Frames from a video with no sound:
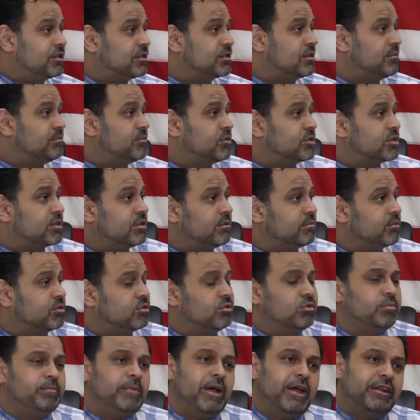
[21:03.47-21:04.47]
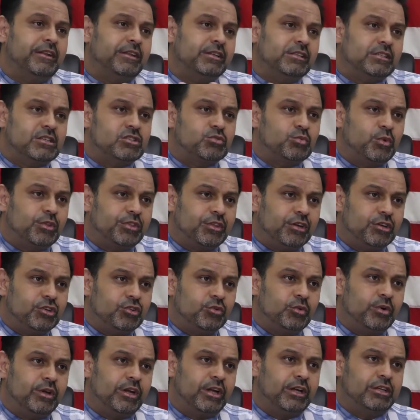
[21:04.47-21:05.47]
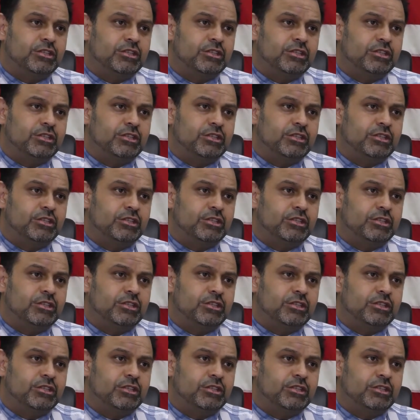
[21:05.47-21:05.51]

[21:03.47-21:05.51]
is a Muslim group and this is what they're doing.